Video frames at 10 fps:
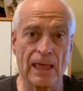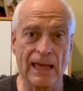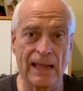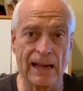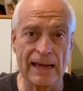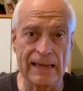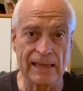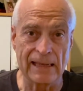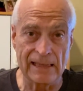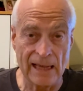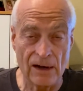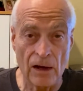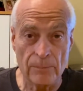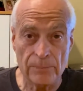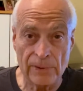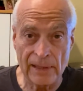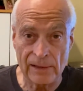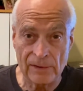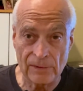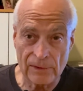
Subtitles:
and I get up and